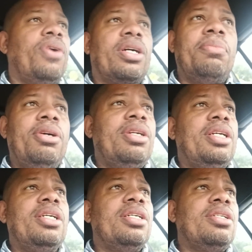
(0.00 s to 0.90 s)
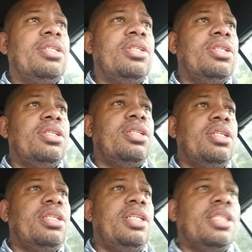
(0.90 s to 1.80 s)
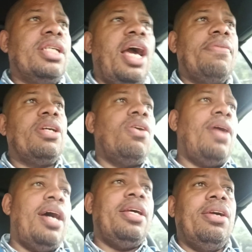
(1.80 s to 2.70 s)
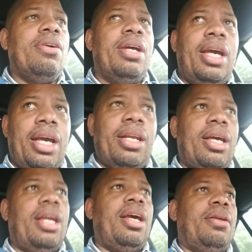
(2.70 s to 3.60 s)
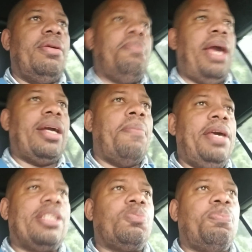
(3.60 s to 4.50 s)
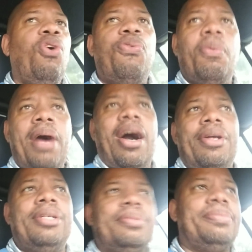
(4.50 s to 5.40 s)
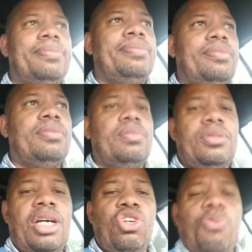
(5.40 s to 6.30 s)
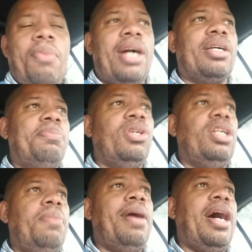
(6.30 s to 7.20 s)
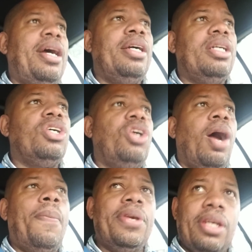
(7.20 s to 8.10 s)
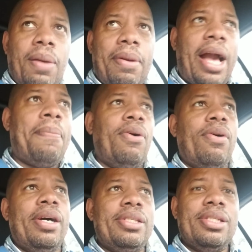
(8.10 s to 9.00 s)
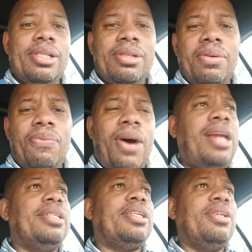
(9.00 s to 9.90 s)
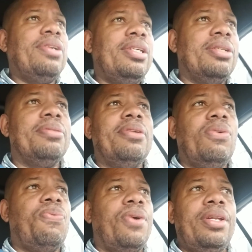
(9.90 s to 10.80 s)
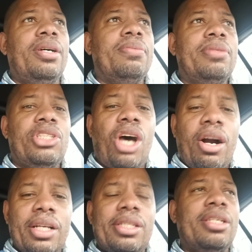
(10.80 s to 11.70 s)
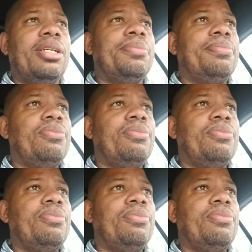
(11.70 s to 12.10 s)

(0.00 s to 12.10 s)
the community doesn't have to go out here and make a big spoof about it. I do it for my community by helping young black boys, volunteering for them, talking to them.